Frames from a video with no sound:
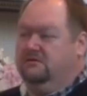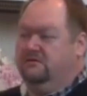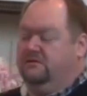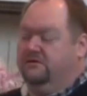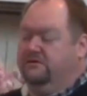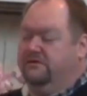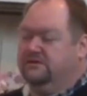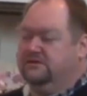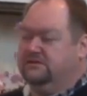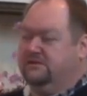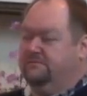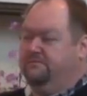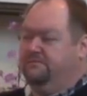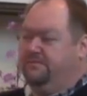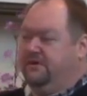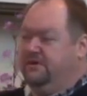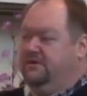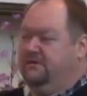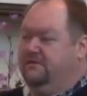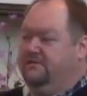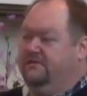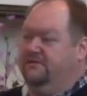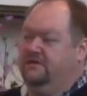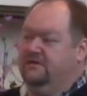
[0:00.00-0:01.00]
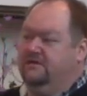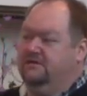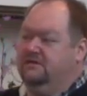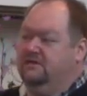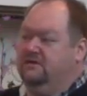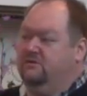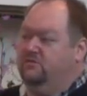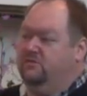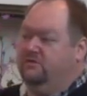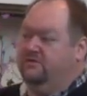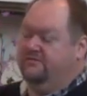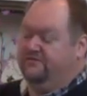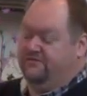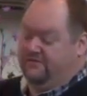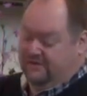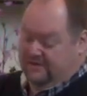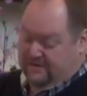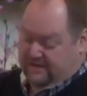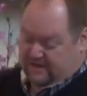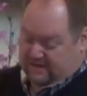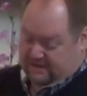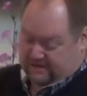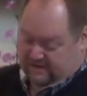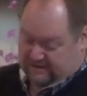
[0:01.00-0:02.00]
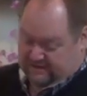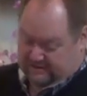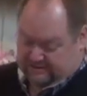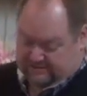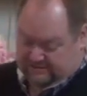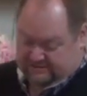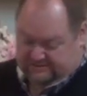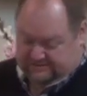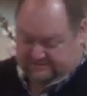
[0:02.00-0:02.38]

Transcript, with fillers: there is a big thing that we're forgetting